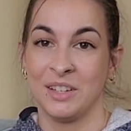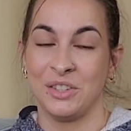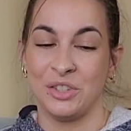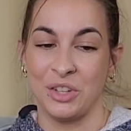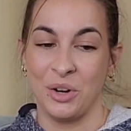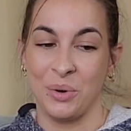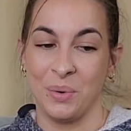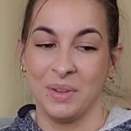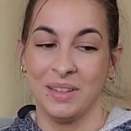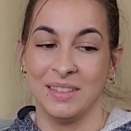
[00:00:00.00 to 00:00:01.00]

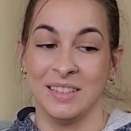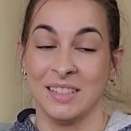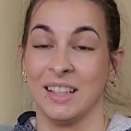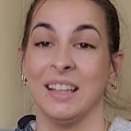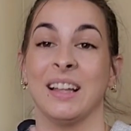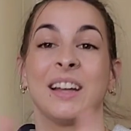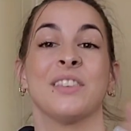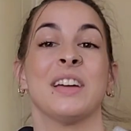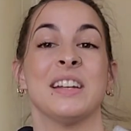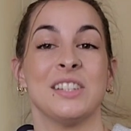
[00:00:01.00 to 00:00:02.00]
So there's a lot
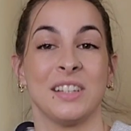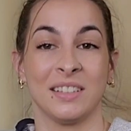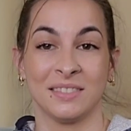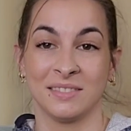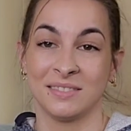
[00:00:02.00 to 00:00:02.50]
of energy.